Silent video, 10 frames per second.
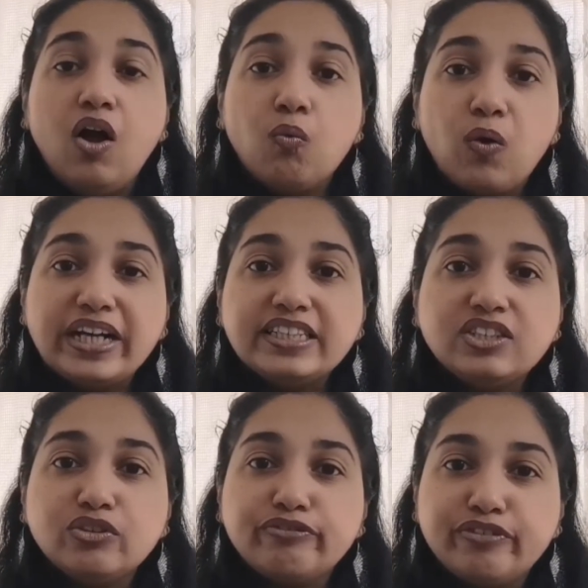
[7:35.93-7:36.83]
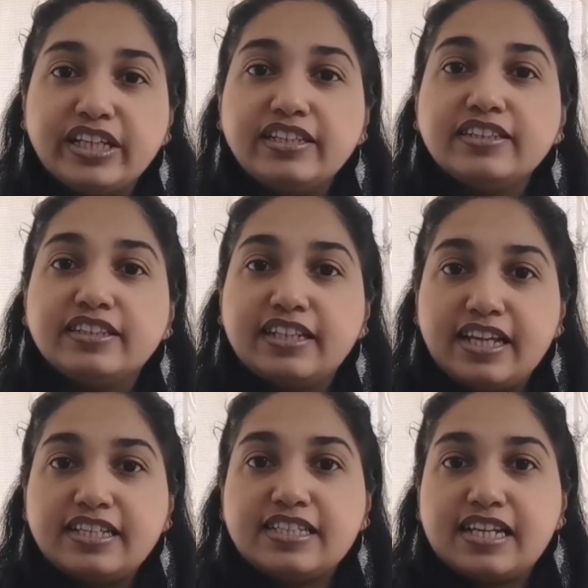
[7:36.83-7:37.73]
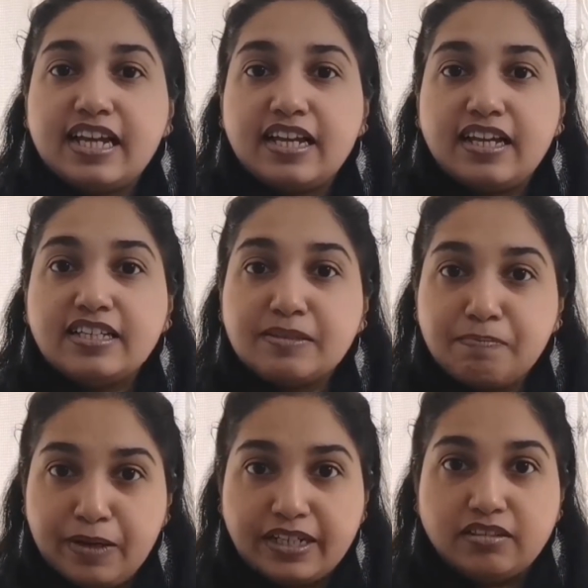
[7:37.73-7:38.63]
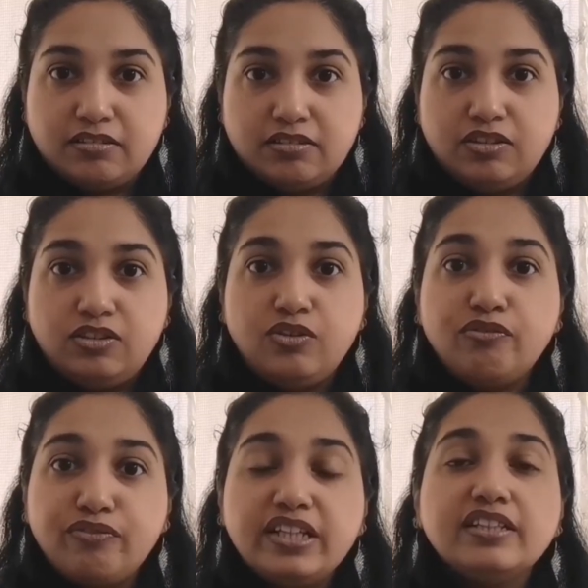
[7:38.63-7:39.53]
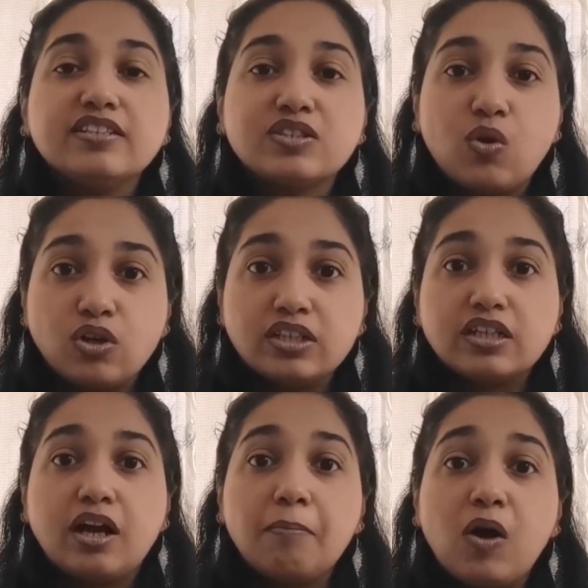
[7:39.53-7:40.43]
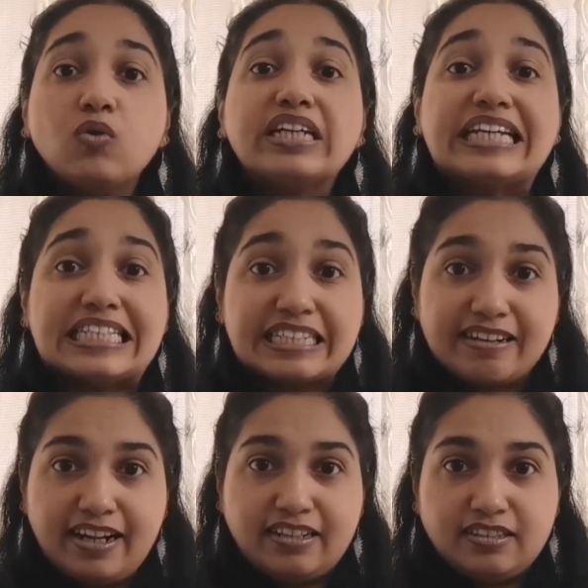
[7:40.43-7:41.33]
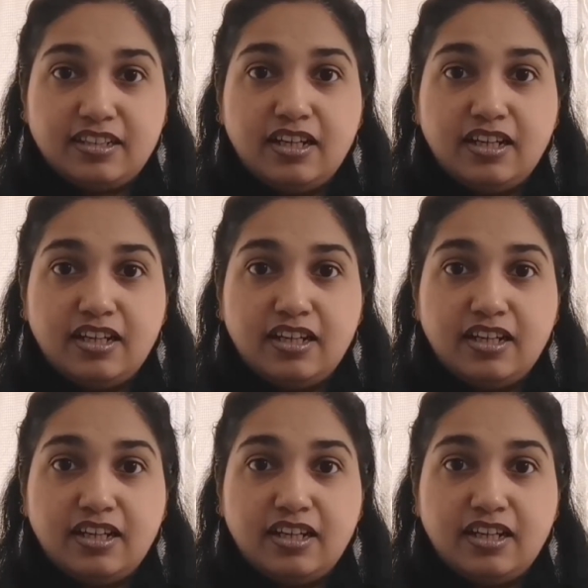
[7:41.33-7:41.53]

Once you feel the taste is better, you feel the salt amount is right,